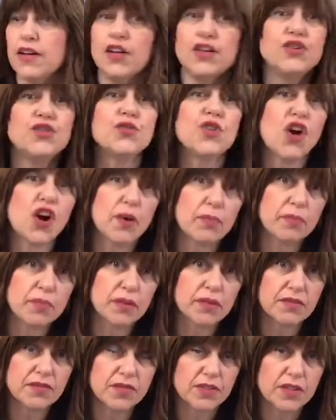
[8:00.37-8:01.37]
new carpet
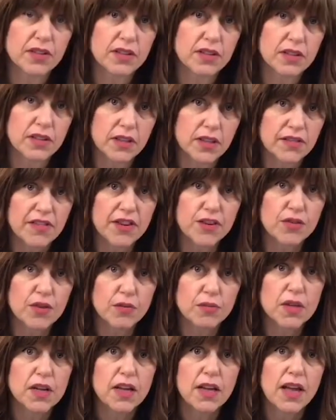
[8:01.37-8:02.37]
for the living room,
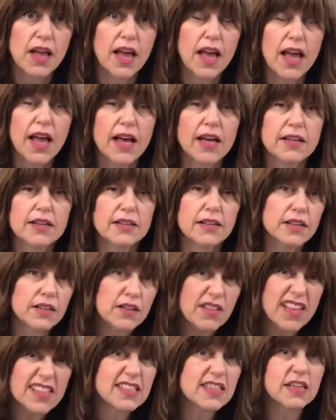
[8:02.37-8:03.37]
and you know
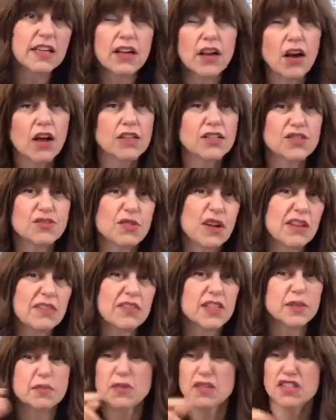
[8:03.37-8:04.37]
that's going to cost around
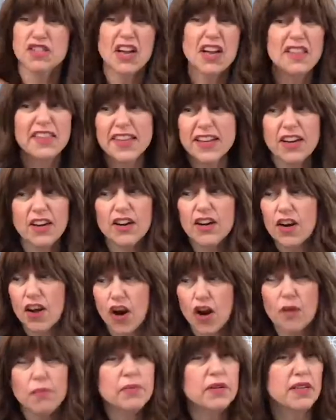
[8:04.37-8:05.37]
this much. I think our
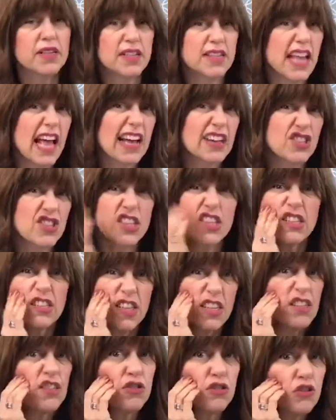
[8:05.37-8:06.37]
carpet is actually
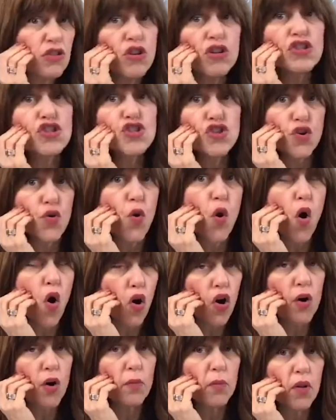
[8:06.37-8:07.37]
doesn't look so
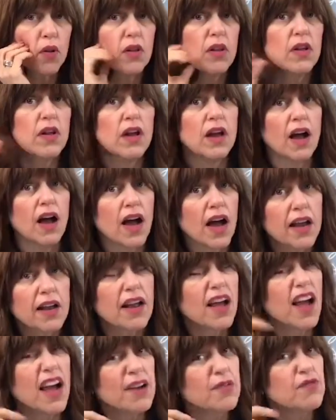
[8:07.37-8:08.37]
horrible. I,
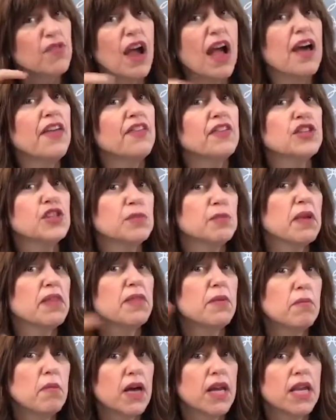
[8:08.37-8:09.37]
I'd rather spend the
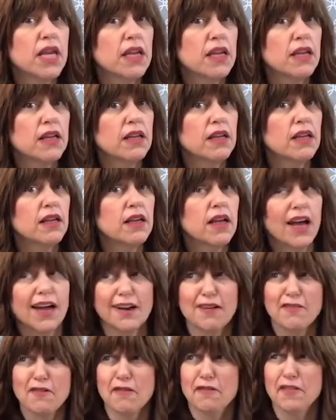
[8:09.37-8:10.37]
money. I
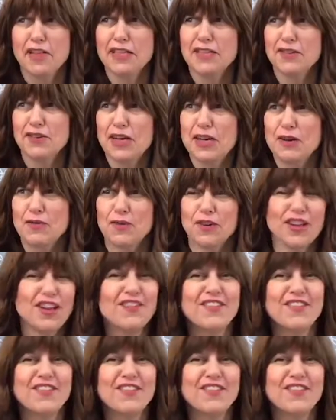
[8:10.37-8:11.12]
don't know if these are equal, or